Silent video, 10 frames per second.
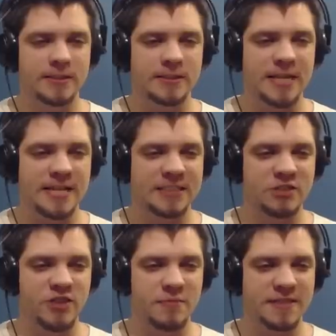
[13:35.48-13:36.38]
Yeah,
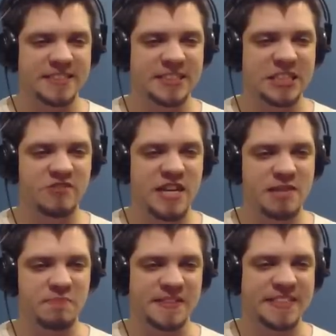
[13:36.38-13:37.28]
scream,
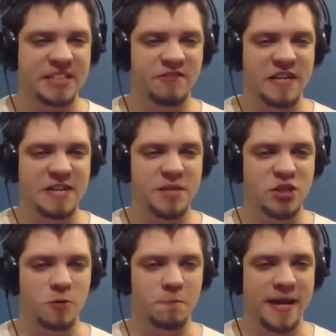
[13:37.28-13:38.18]
scream, scream in
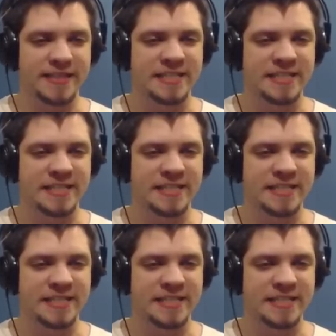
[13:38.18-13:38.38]
your bed